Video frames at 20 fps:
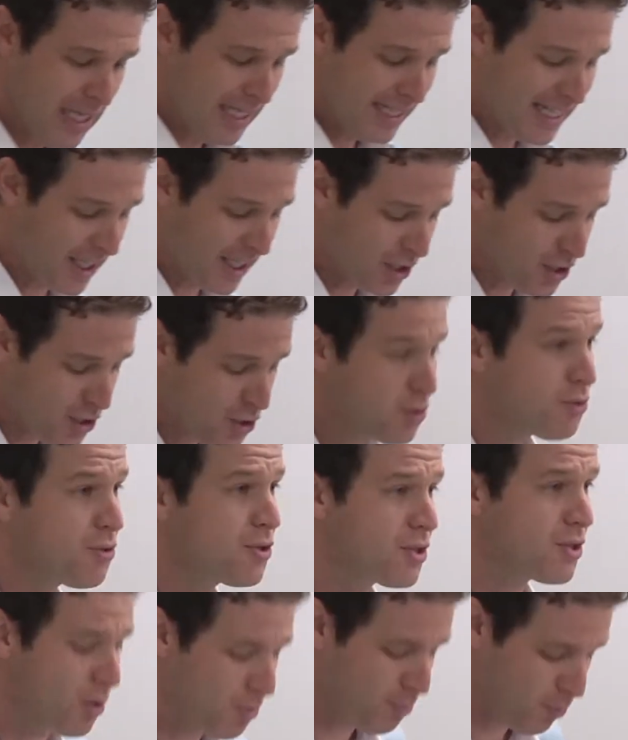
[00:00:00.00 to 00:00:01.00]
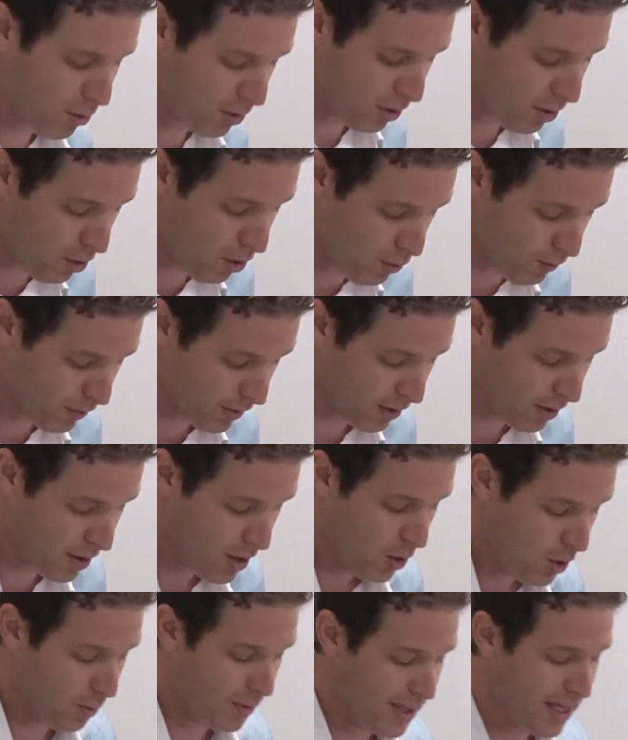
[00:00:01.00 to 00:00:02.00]
They can do so, moreover,
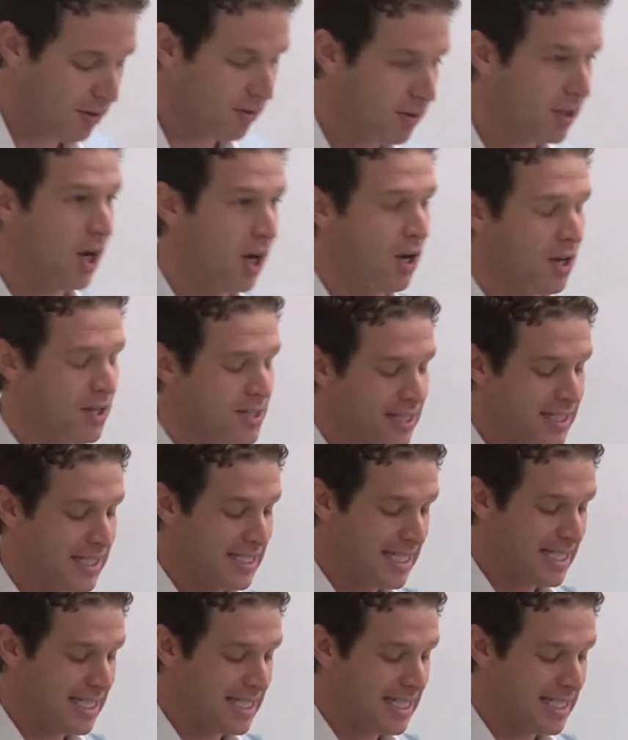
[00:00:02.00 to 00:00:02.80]
without causing